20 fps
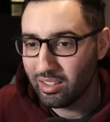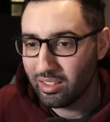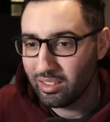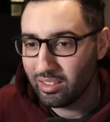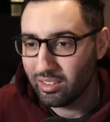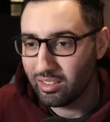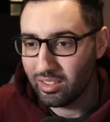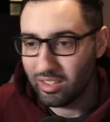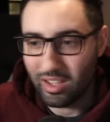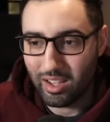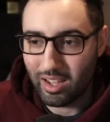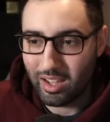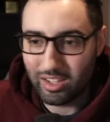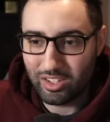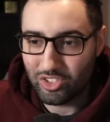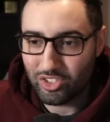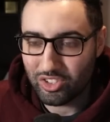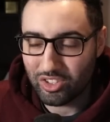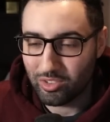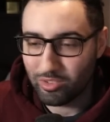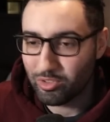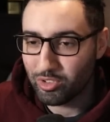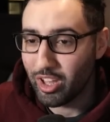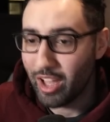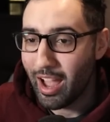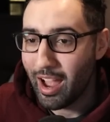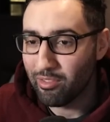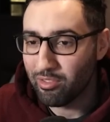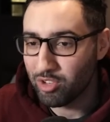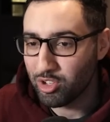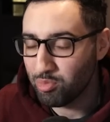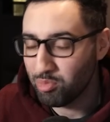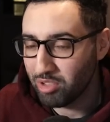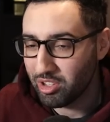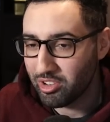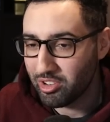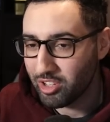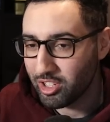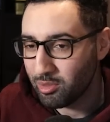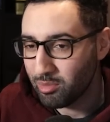yeah, I just think for the average
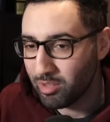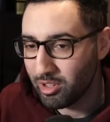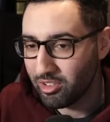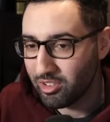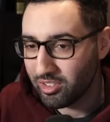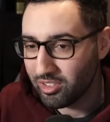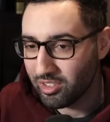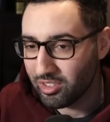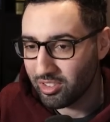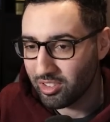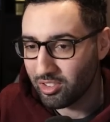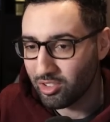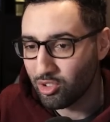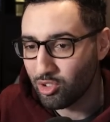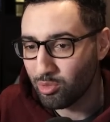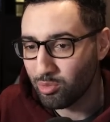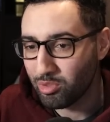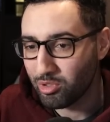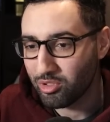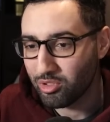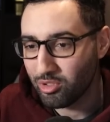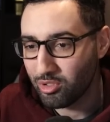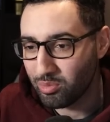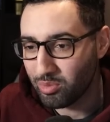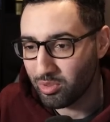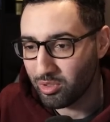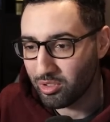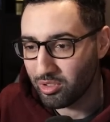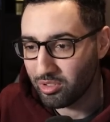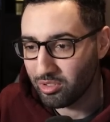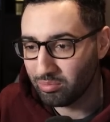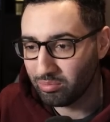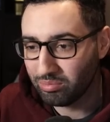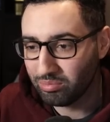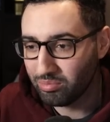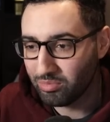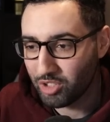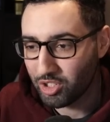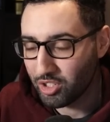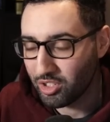player experience, it's a super super
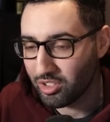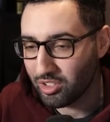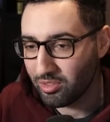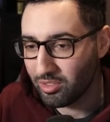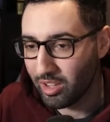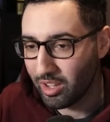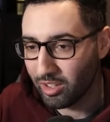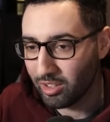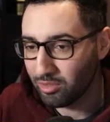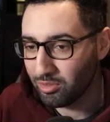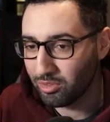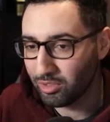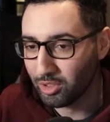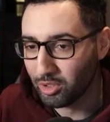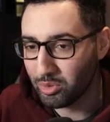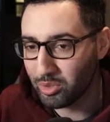just uh, a fluid